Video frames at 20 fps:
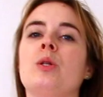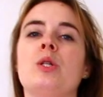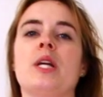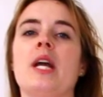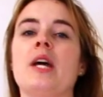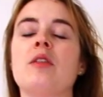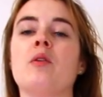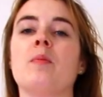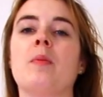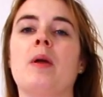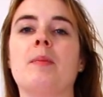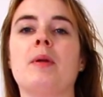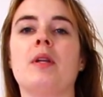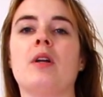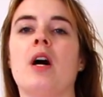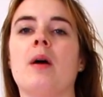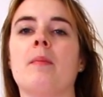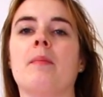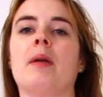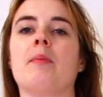together? Maybe
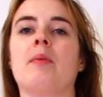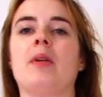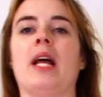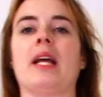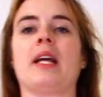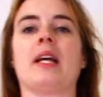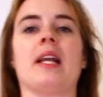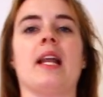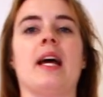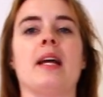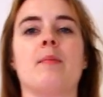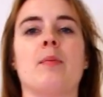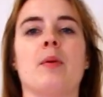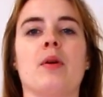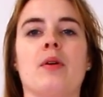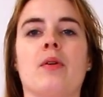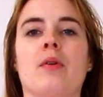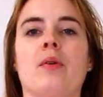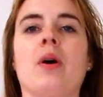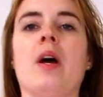not. Maybe like a light
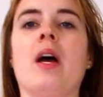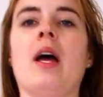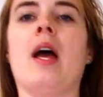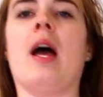blue